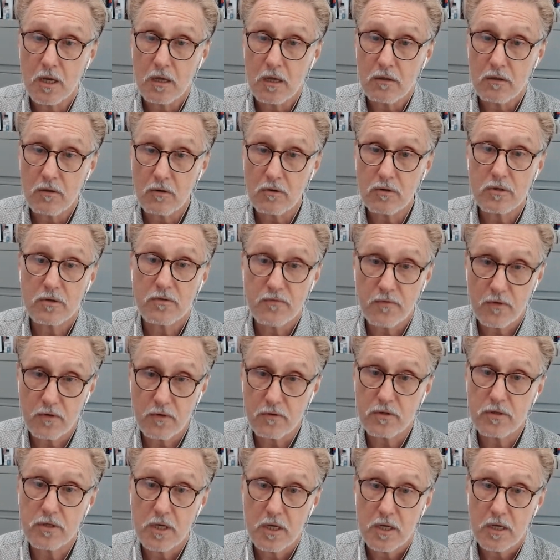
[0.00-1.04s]
those
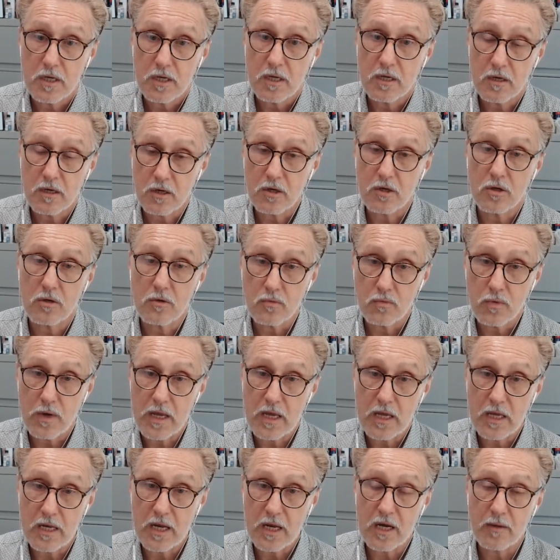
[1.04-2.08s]
folks in a good way
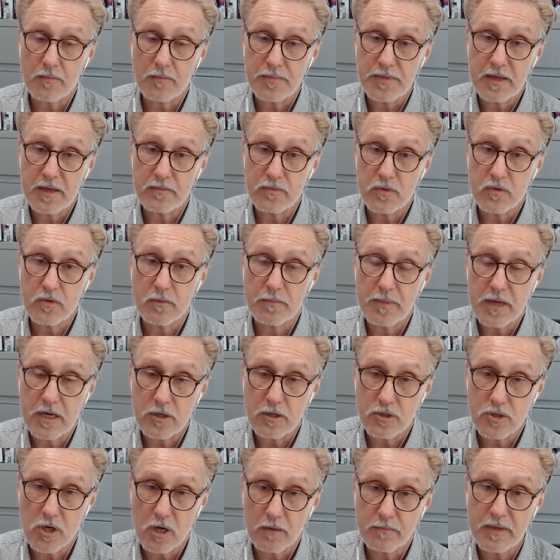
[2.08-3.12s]
and help them do a better
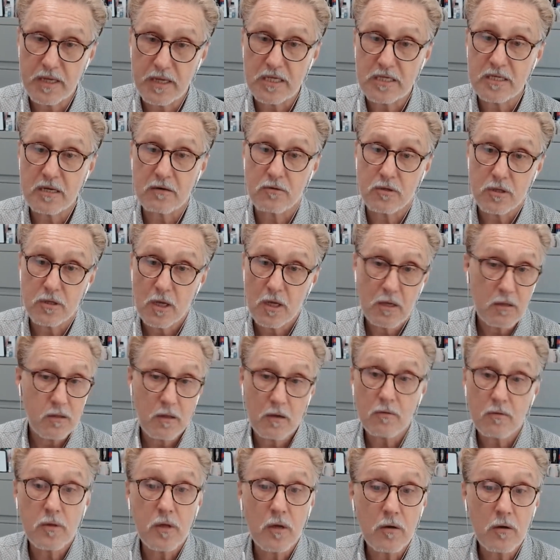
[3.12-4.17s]
job, because
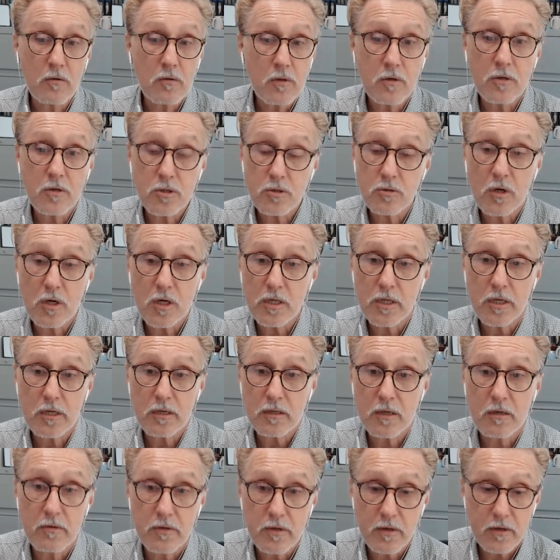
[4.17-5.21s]
they're struggling.
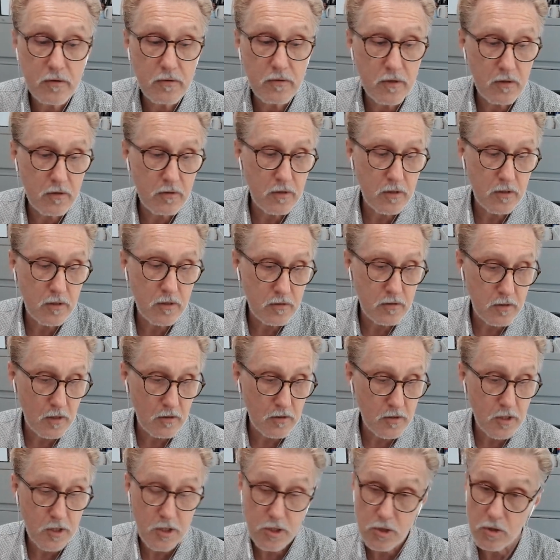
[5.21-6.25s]

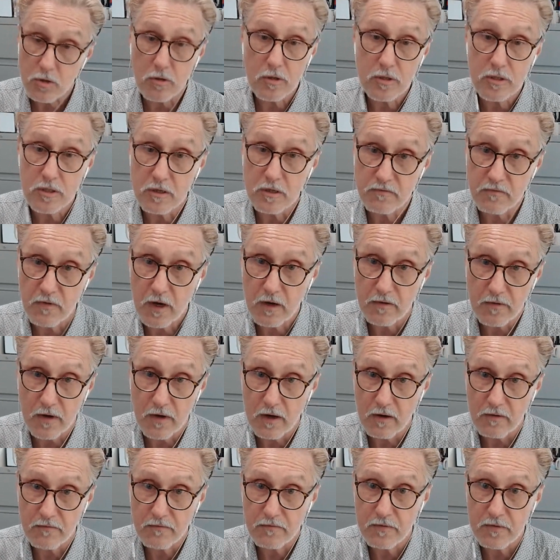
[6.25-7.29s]
There's a shortage
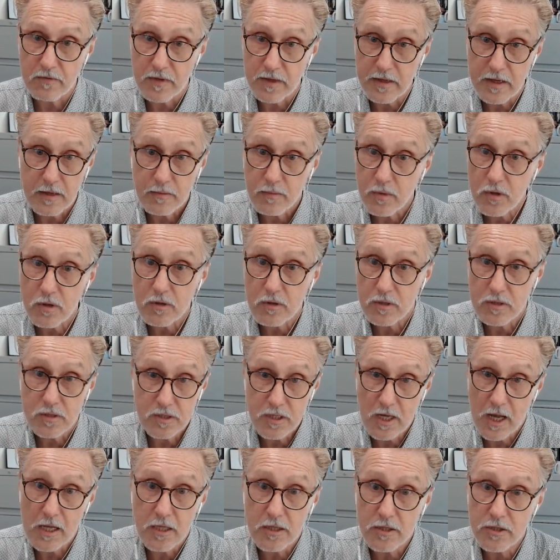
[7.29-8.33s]
of labor, a
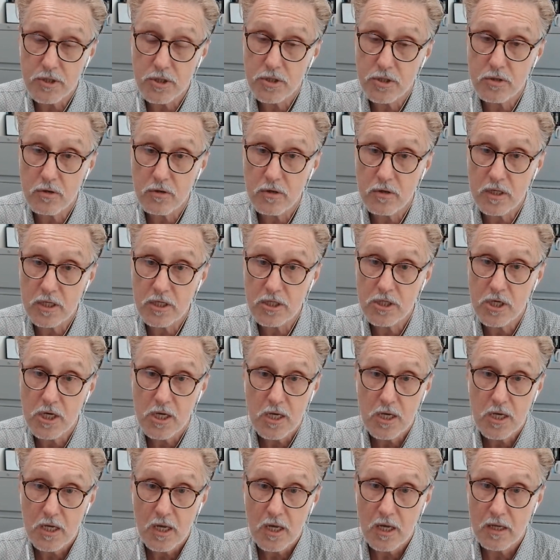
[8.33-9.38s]
talent
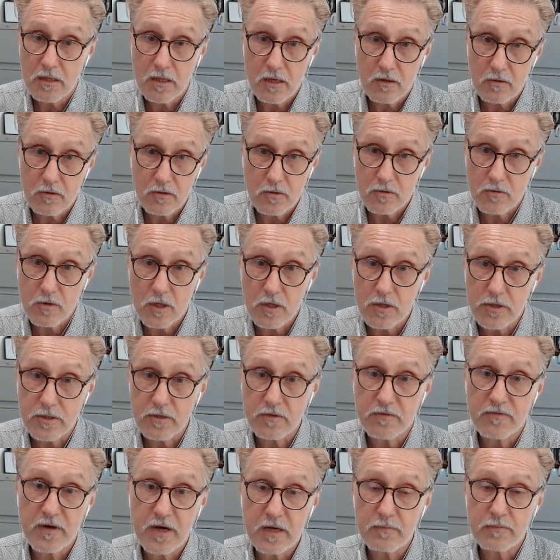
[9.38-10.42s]
shortage, and they're struggling
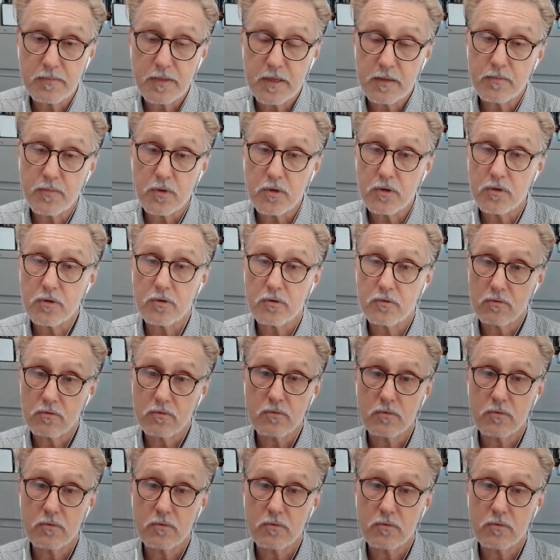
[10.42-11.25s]
to find people who,